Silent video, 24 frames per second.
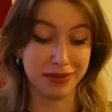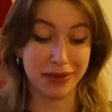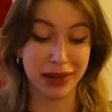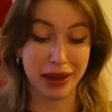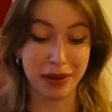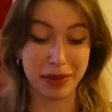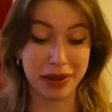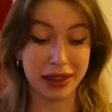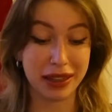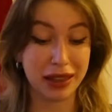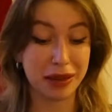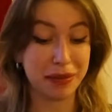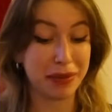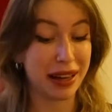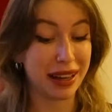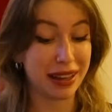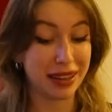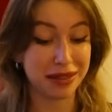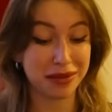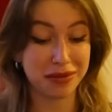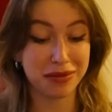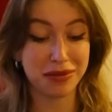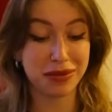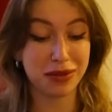maybe in the
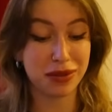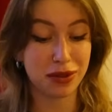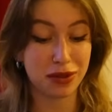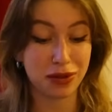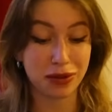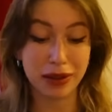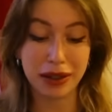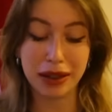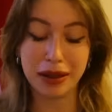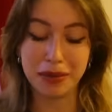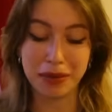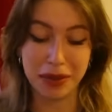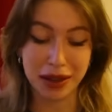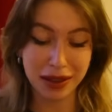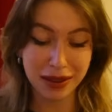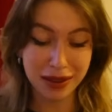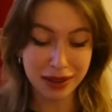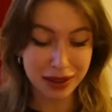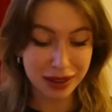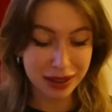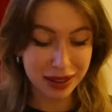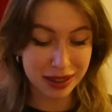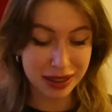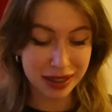past 3
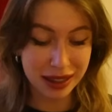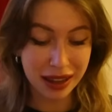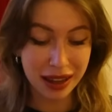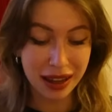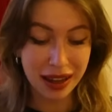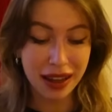months.